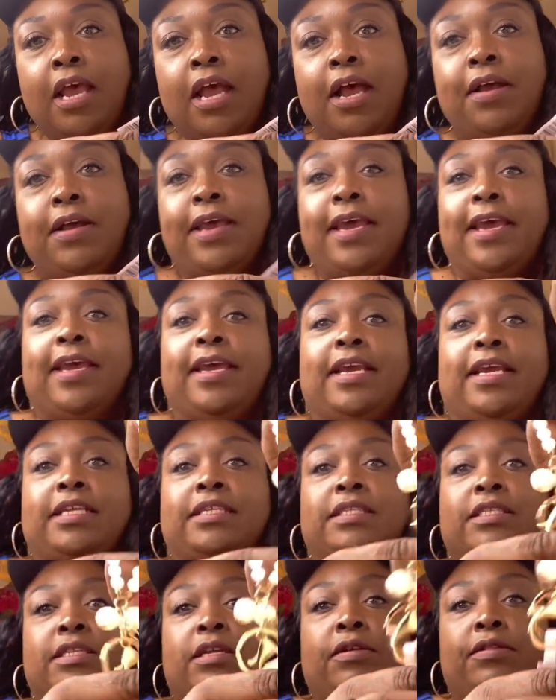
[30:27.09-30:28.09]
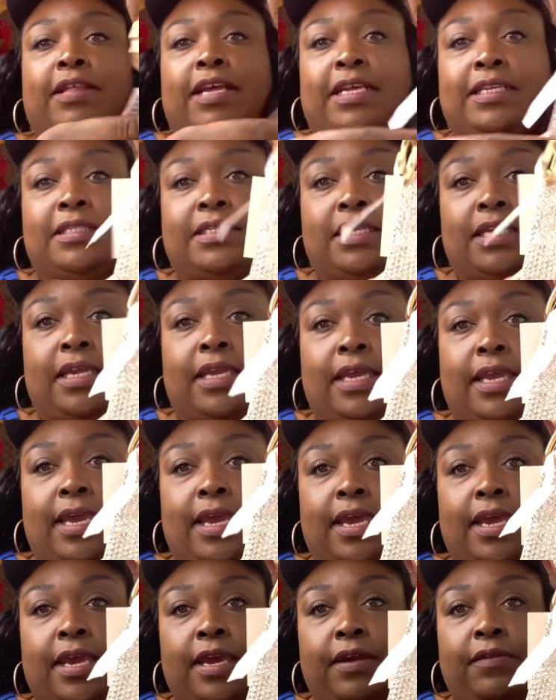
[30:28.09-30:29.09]
Okay, and so that's the
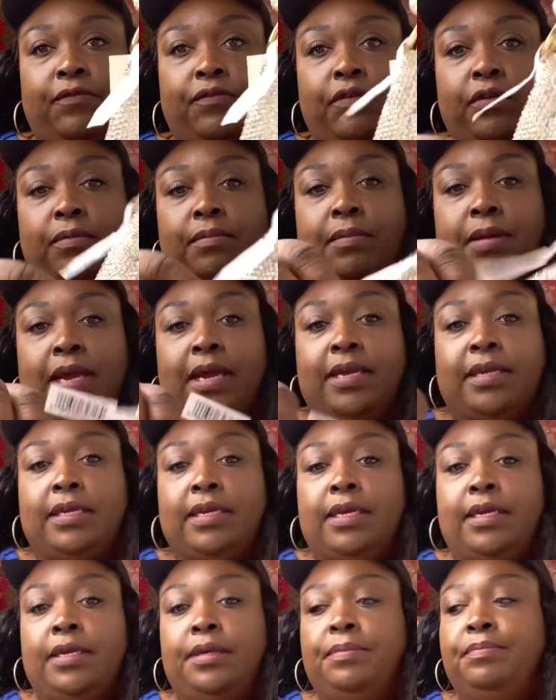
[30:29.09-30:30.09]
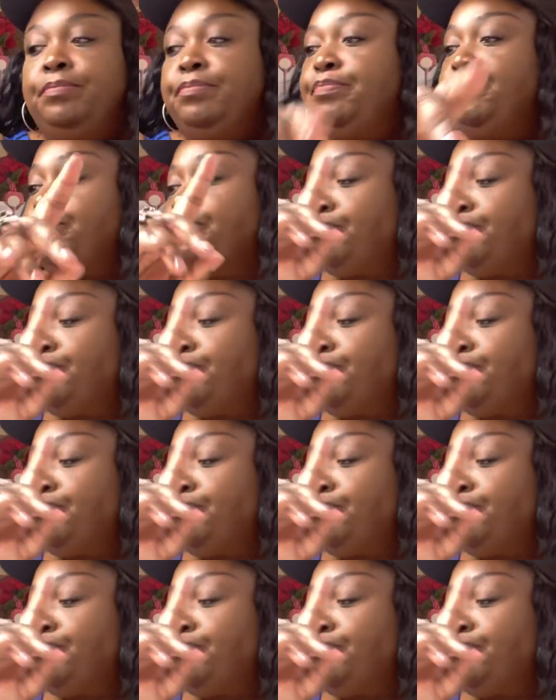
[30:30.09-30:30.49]
K for my name.